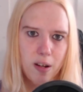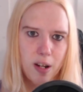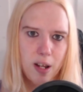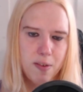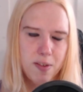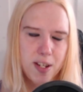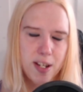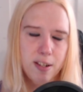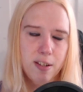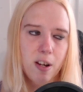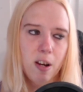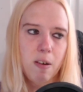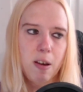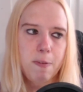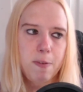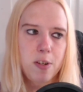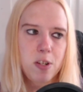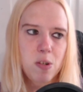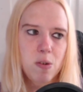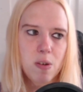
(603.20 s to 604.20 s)
they've said, no,
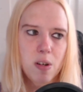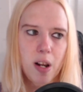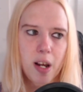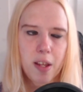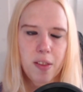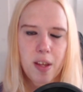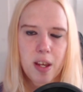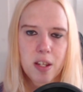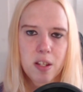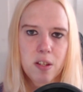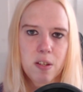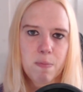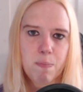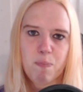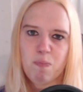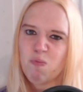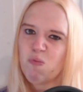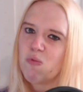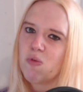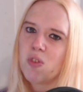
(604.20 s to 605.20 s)
if you do it like this,
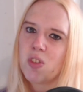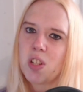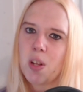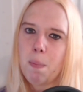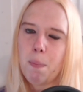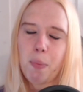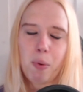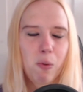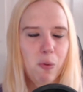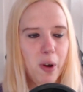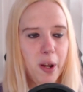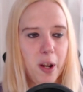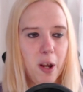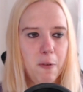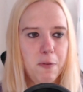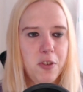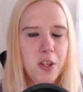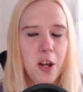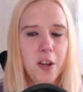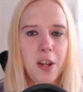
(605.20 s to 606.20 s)
simple, and
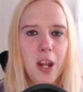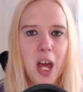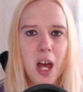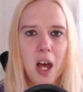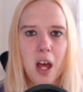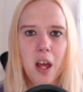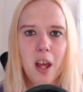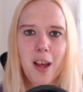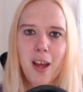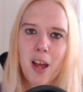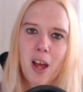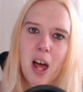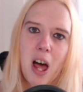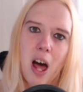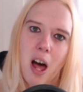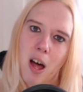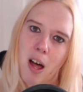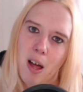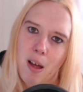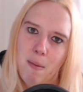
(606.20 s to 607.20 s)
I've done that,
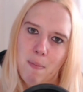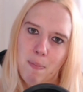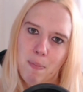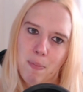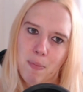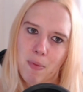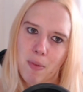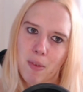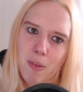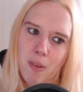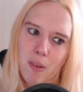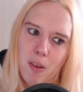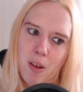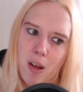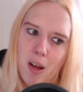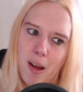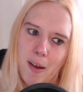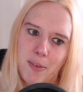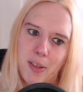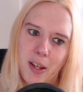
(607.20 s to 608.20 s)

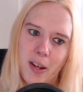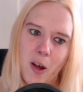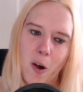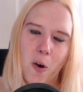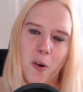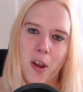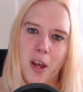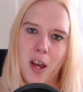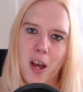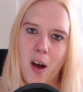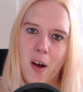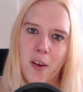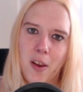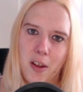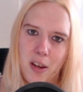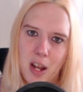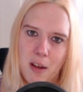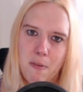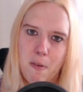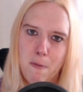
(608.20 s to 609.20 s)
I've done it on
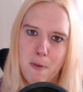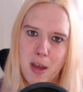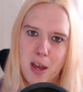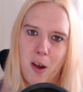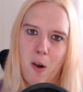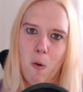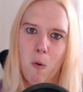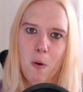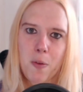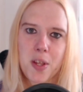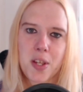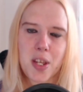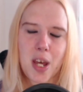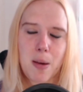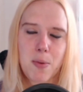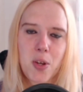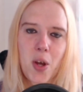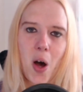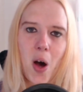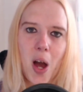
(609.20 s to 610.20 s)
another vehicle of the
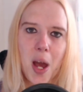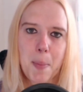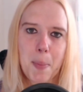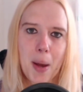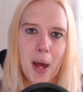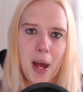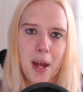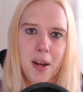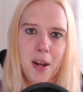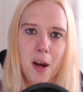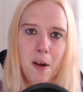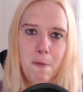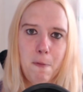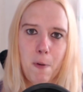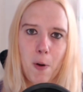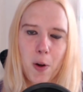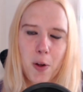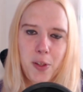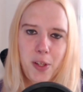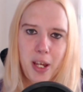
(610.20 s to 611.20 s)
same type, and I
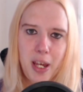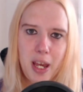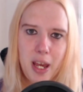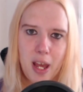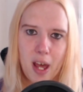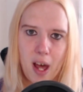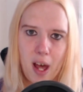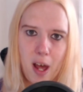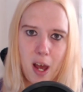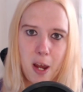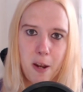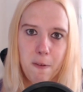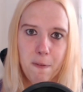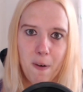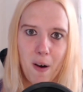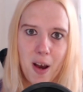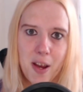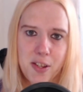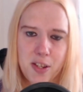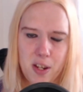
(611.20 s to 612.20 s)
followed the
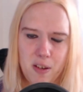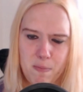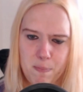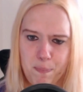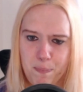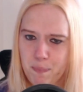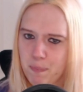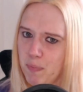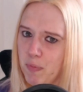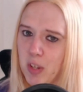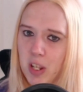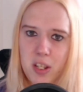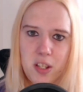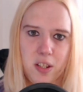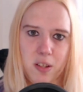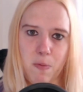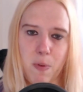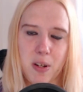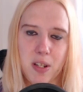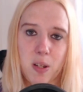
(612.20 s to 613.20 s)
advice and
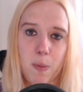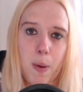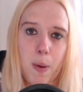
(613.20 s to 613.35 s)
just went